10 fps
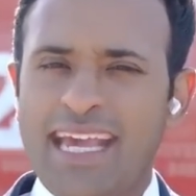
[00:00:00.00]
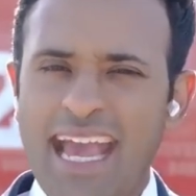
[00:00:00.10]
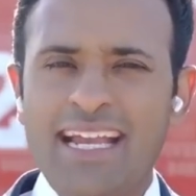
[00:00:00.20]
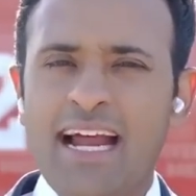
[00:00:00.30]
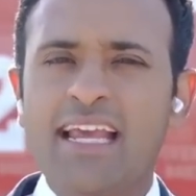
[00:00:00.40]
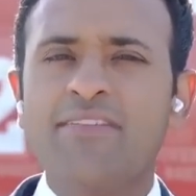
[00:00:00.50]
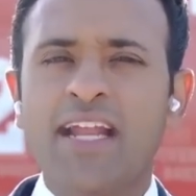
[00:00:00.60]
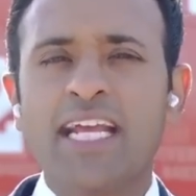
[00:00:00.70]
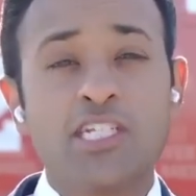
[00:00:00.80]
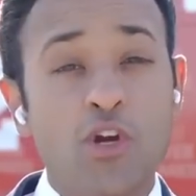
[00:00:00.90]
cannot even
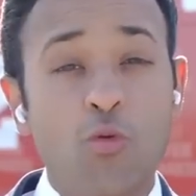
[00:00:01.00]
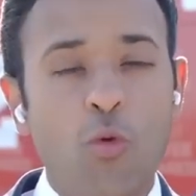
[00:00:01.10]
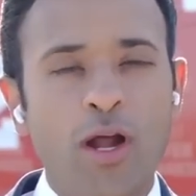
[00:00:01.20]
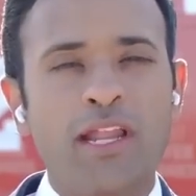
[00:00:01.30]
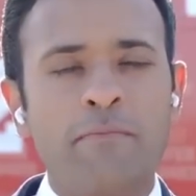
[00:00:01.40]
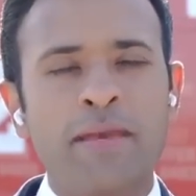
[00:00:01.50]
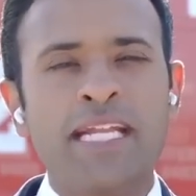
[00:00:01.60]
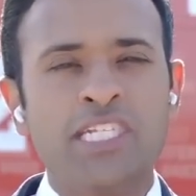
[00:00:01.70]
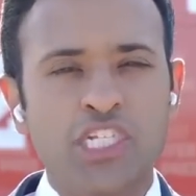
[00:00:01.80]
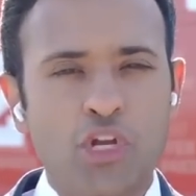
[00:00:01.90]
answer what it
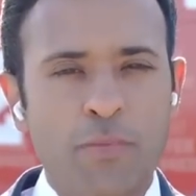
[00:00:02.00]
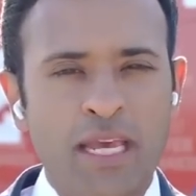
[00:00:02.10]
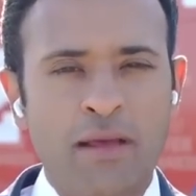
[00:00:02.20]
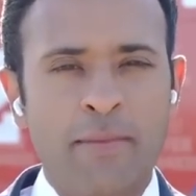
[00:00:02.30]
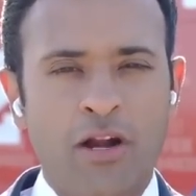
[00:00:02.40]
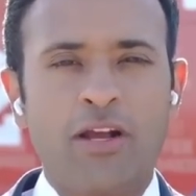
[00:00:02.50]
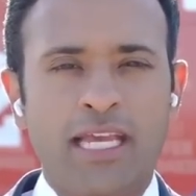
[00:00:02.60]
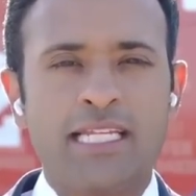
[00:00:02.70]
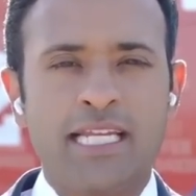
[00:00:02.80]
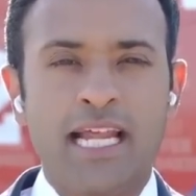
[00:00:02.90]
means to be an
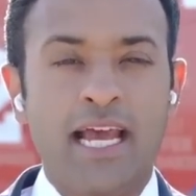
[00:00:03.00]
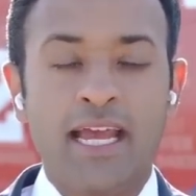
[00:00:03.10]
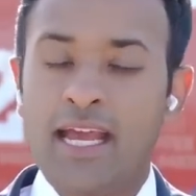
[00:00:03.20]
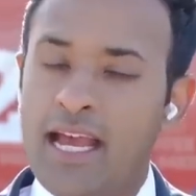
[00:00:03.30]
American today.